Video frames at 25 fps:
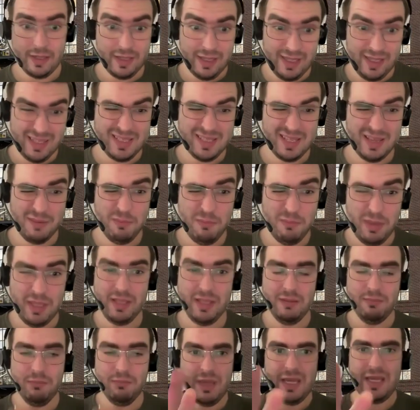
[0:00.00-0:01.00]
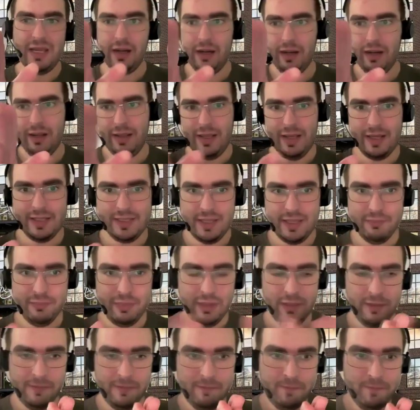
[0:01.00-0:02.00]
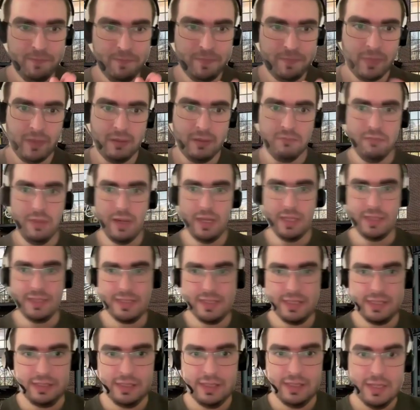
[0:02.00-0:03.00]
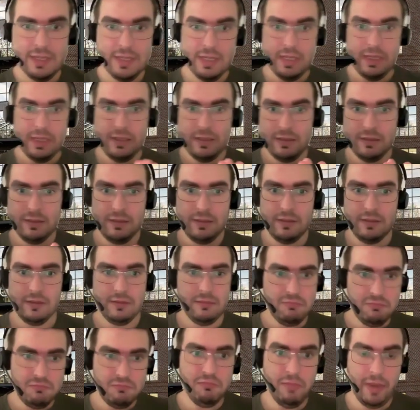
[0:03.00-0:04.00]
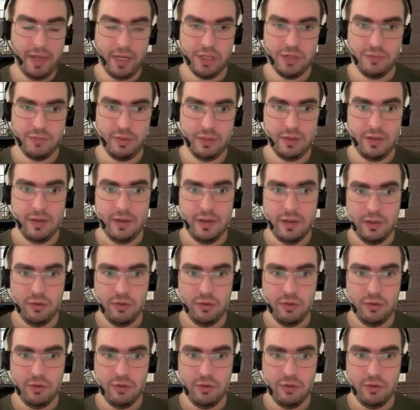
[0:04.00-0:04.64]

It is a bit bigger example, but still manageable.